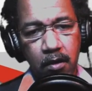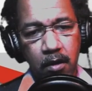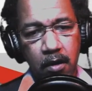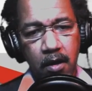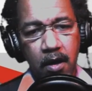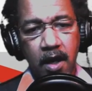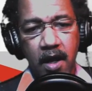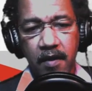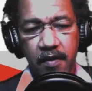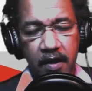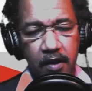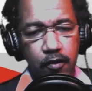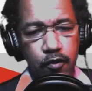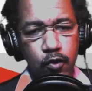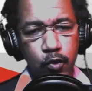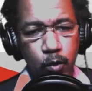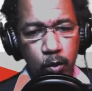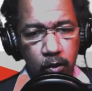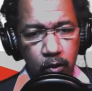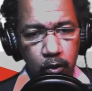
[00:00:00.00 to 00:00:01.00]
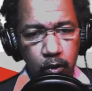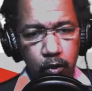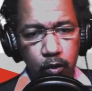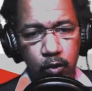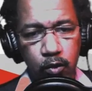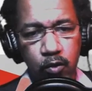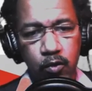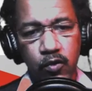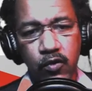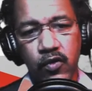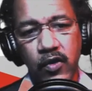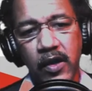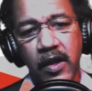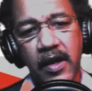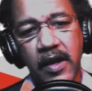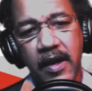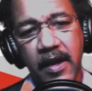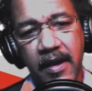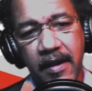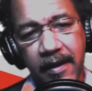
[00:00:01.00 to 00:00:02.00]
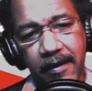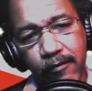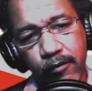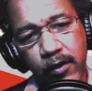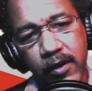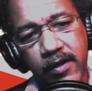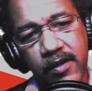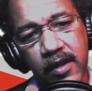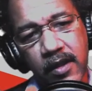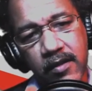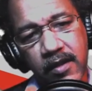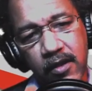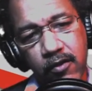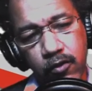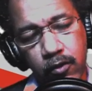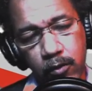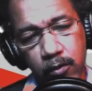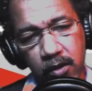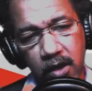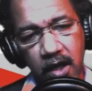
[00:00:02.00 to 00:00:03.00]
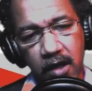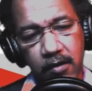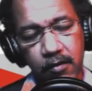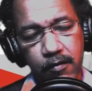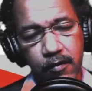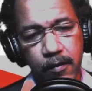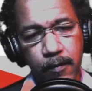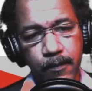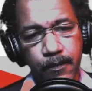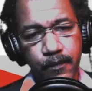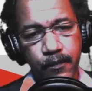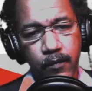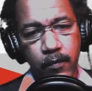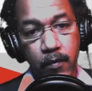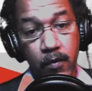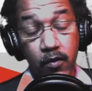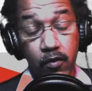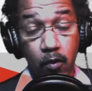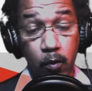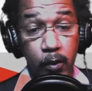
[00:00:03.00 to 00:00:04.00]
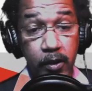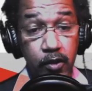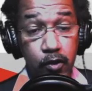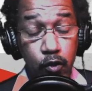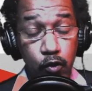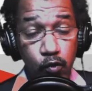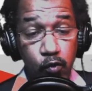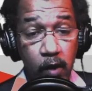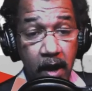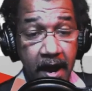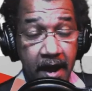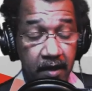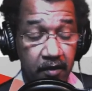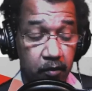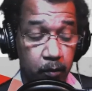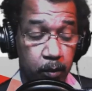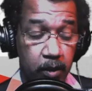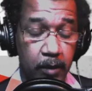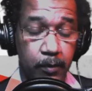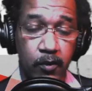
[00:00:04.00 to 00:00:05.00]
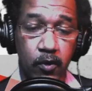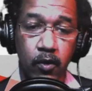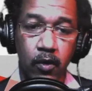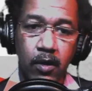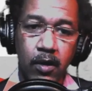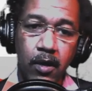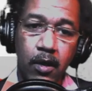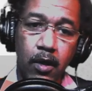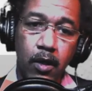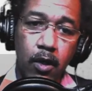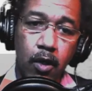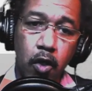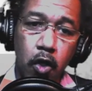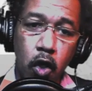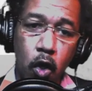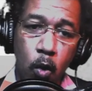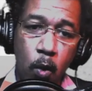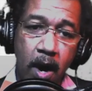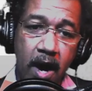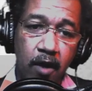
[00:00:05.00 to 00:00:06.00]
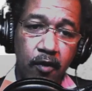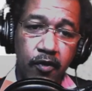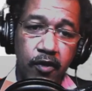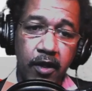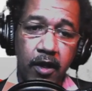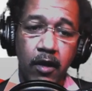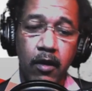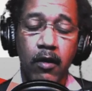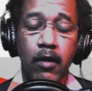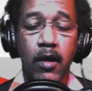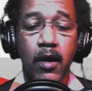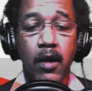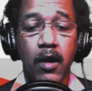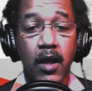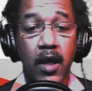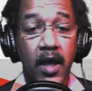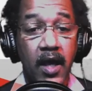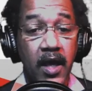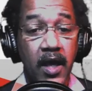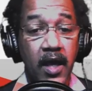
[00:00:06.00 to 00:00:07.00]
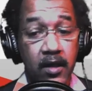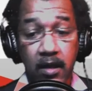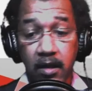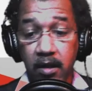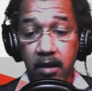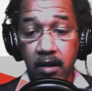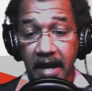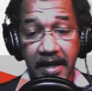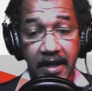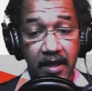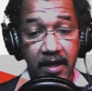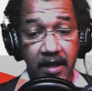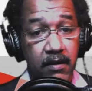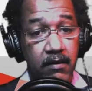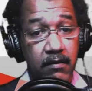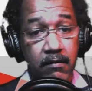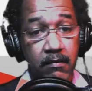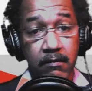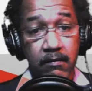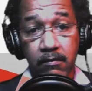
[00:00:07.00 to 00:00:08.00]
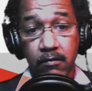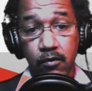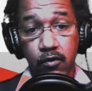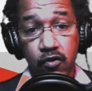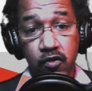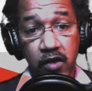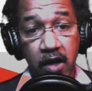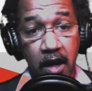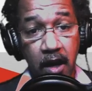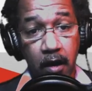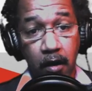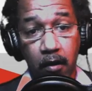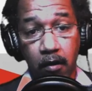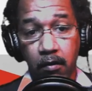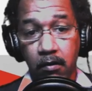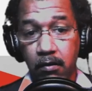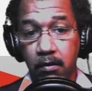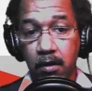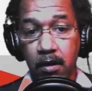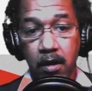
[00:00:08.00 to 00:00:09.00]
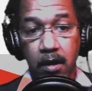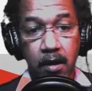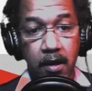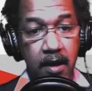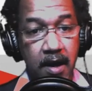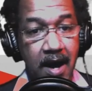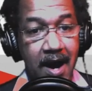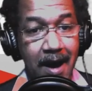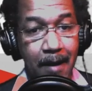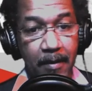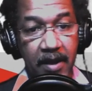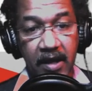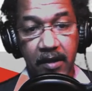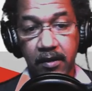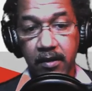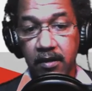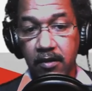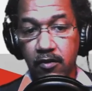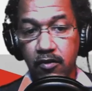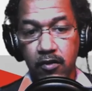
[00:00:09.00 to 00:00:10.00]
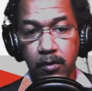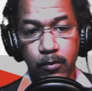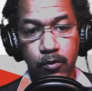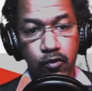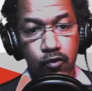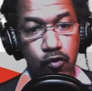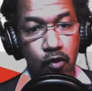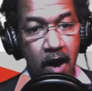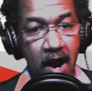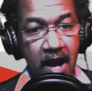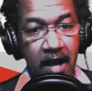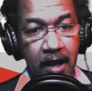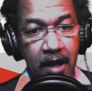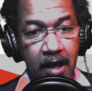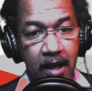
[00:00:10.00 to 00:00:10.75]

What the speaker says: And then you will lose everything that you love. So we do ask people, go out there and like, share, comment, subscribe.